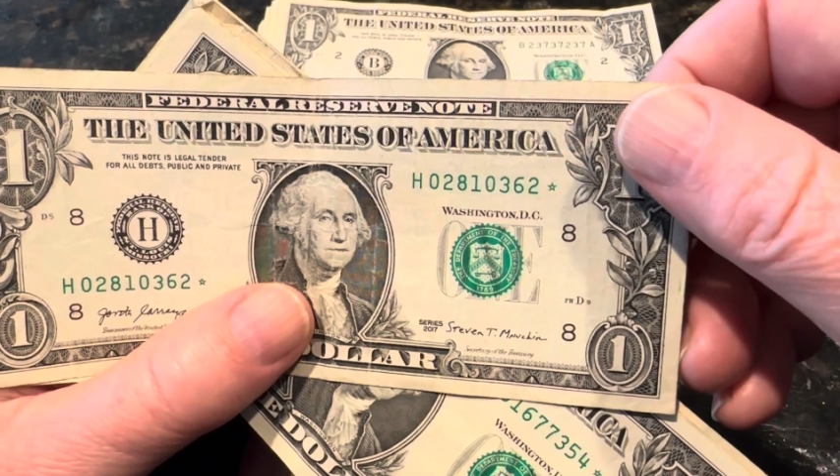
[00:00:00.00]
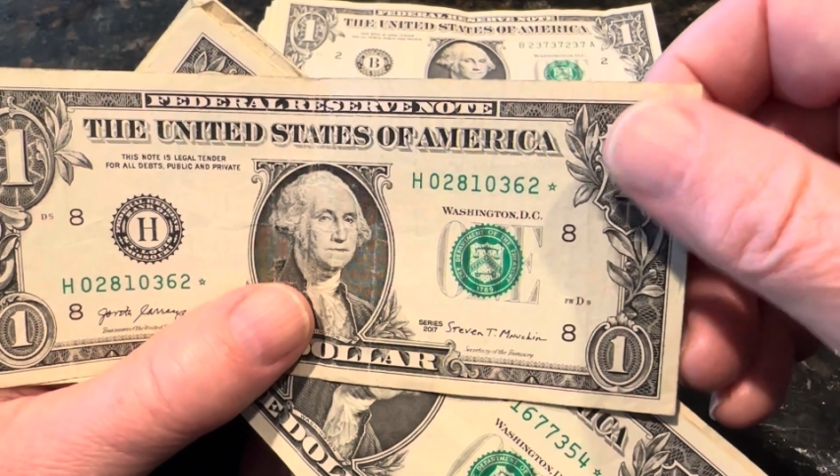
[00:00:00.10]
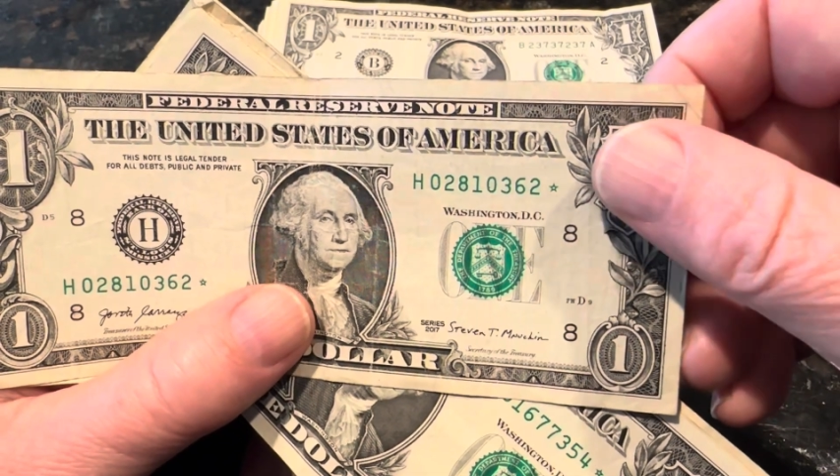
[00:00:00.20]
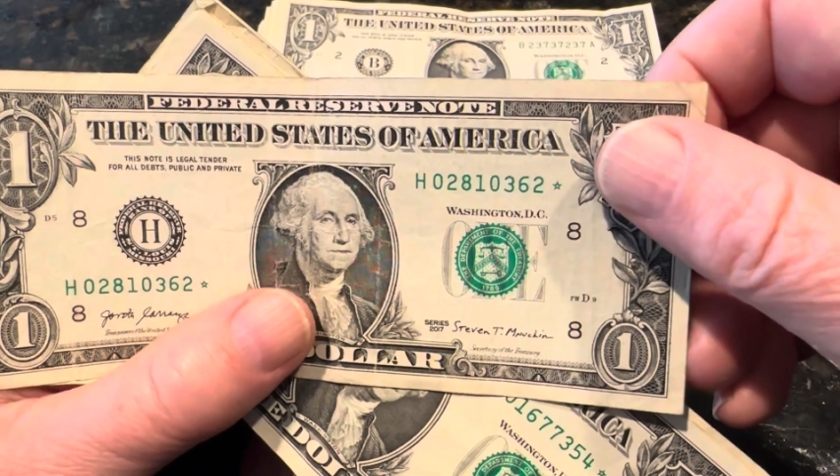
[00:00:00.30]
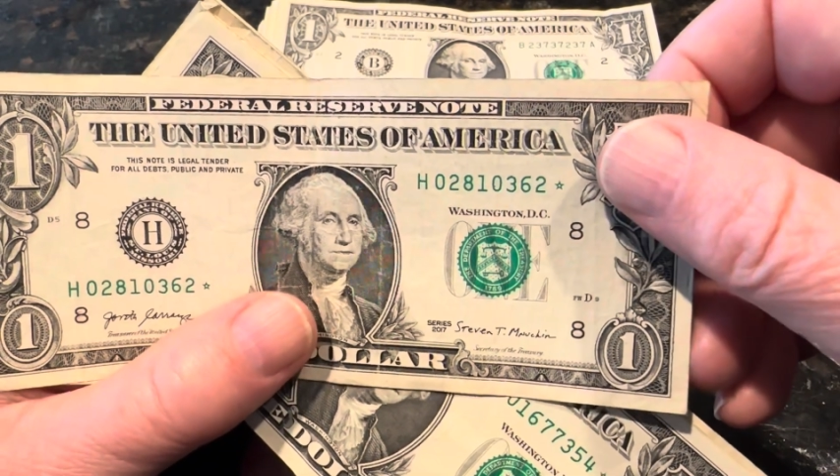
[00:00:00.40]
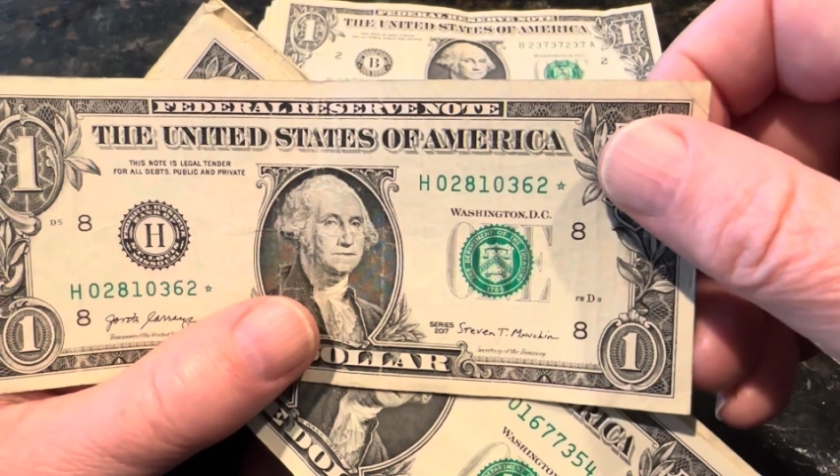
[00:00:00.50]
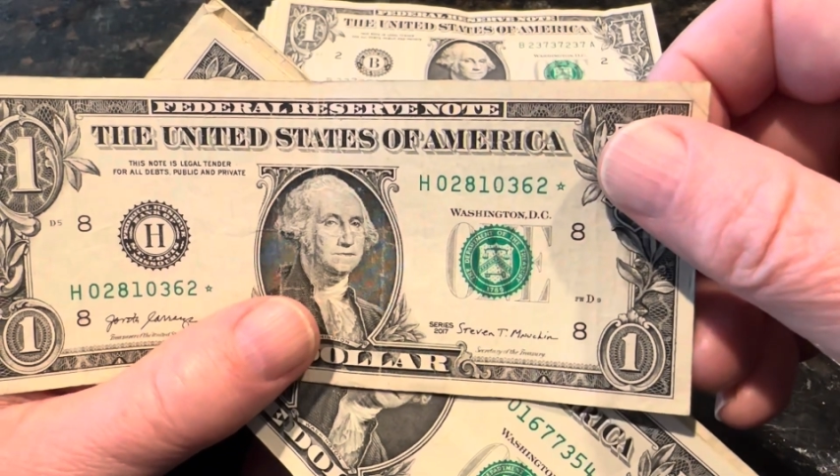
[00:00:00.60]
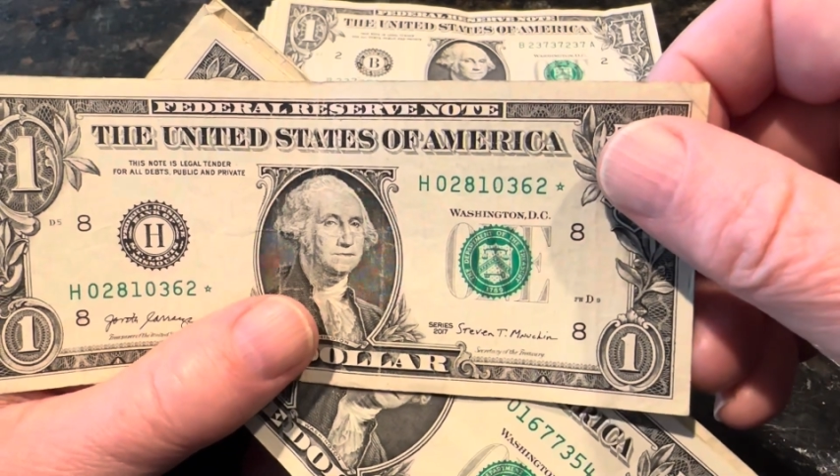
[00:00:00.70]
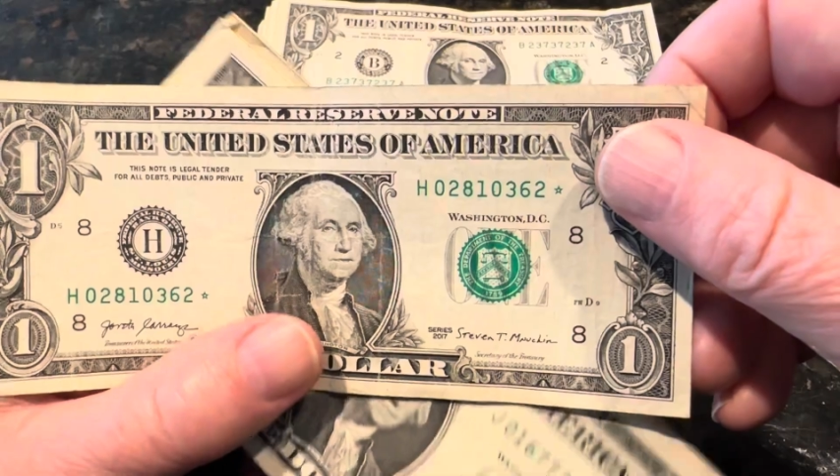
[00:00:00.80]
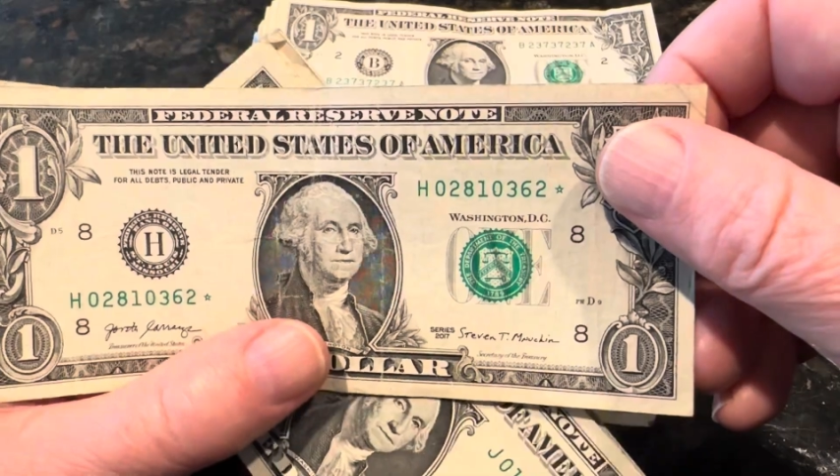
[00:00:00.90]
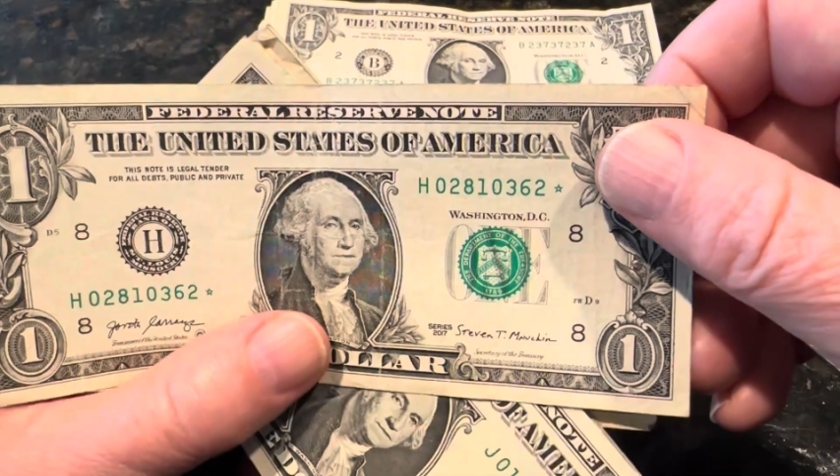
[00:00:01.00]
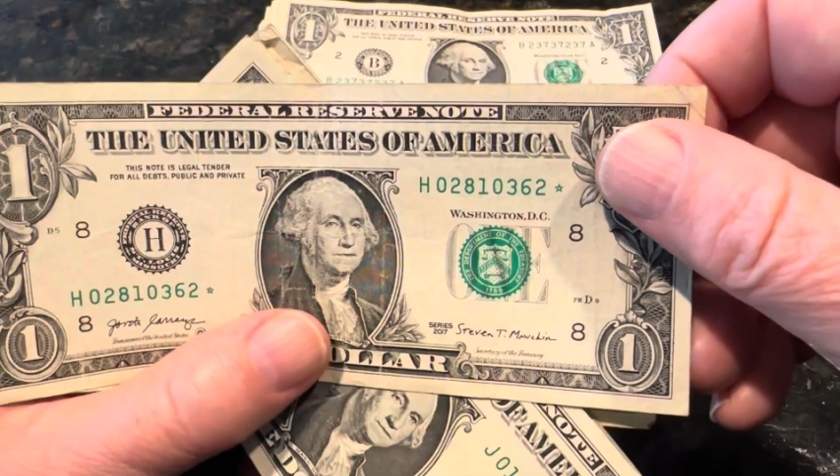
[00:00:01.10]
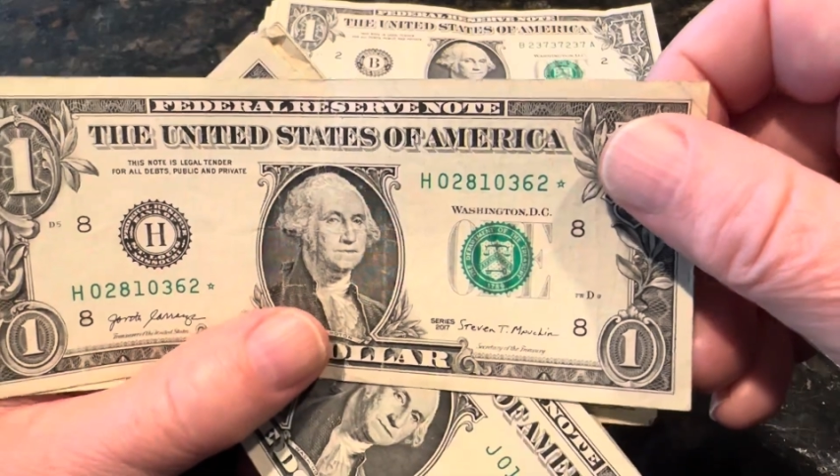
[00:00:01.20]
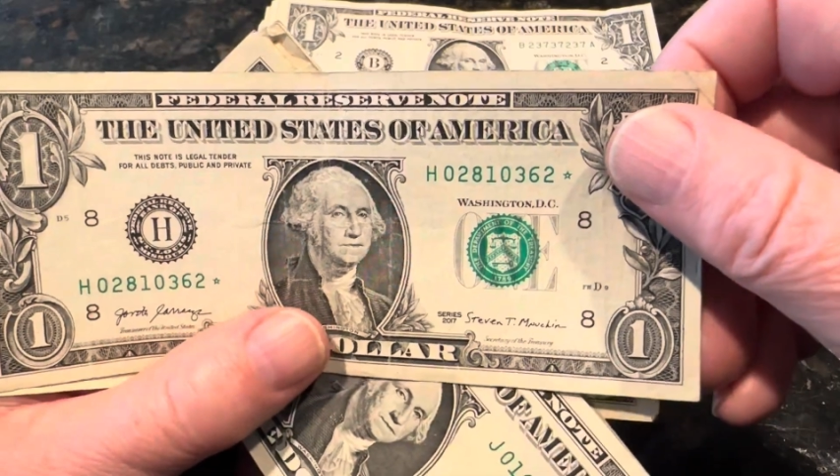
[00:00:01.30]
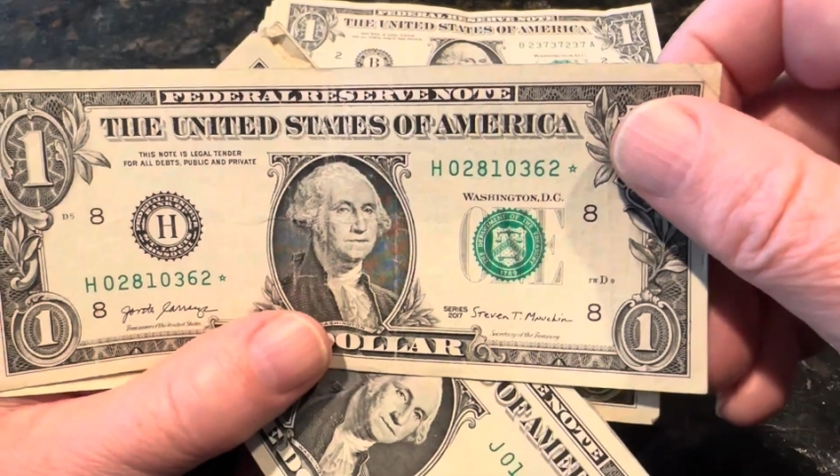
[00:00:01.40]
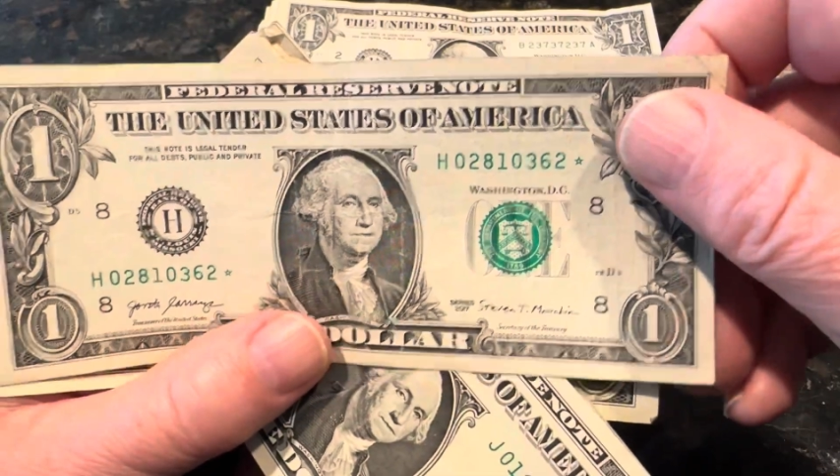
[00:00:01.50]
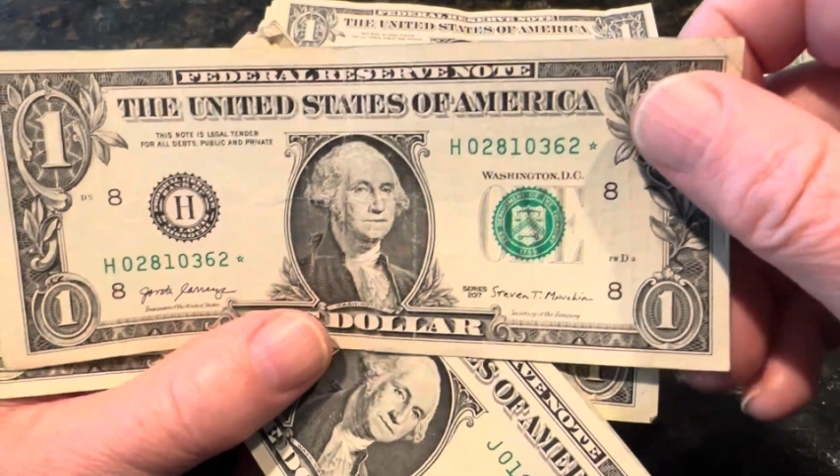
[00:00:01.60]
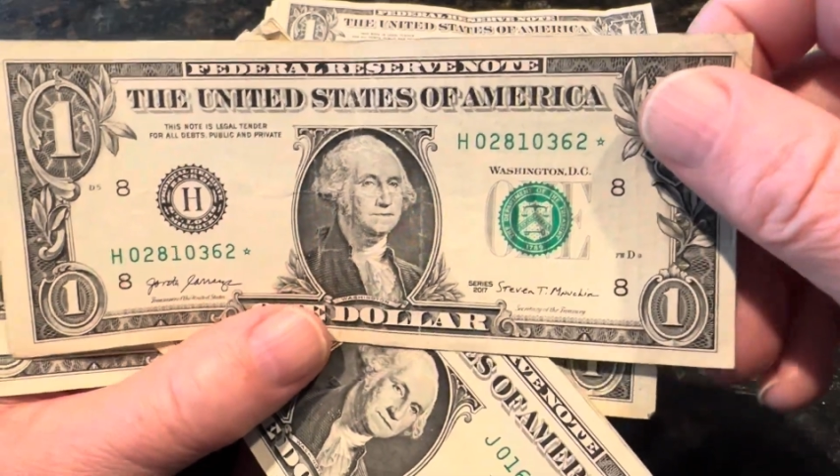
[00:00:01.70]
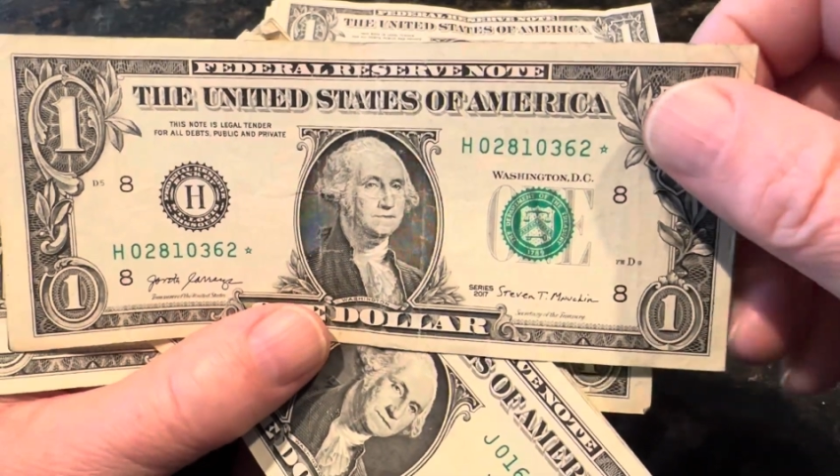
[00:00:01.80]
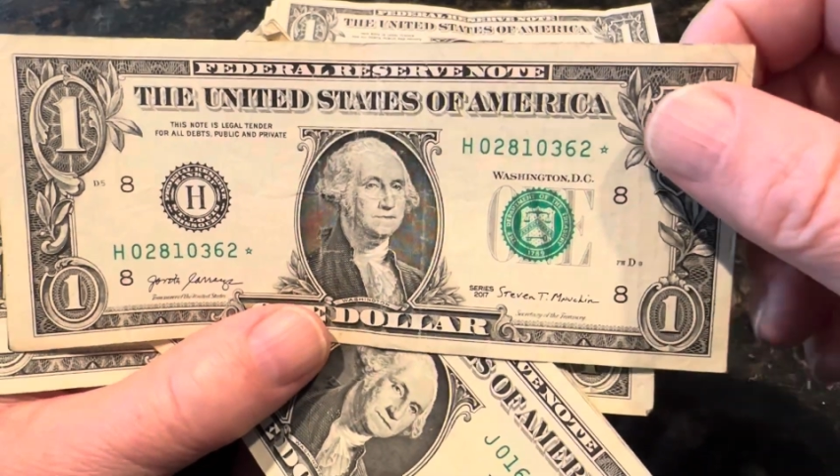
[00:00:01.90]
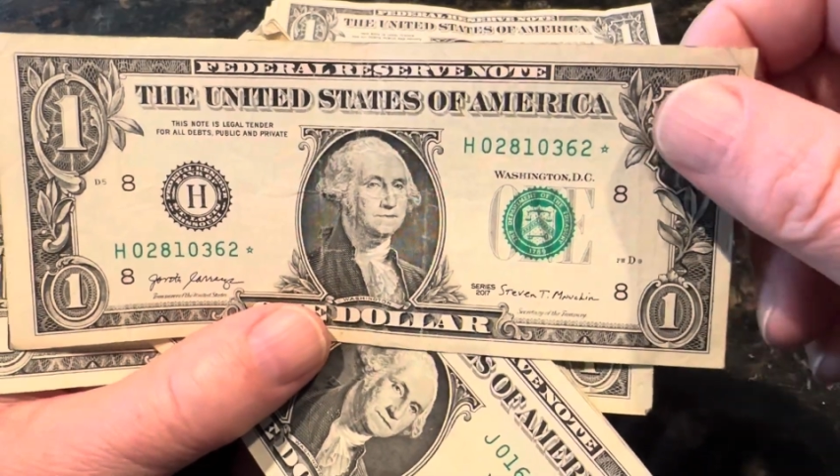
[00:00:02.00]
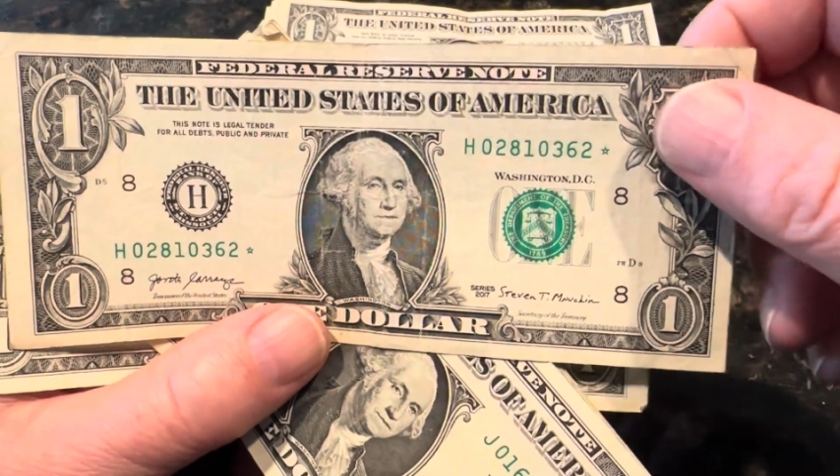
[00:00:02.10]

0281 0362,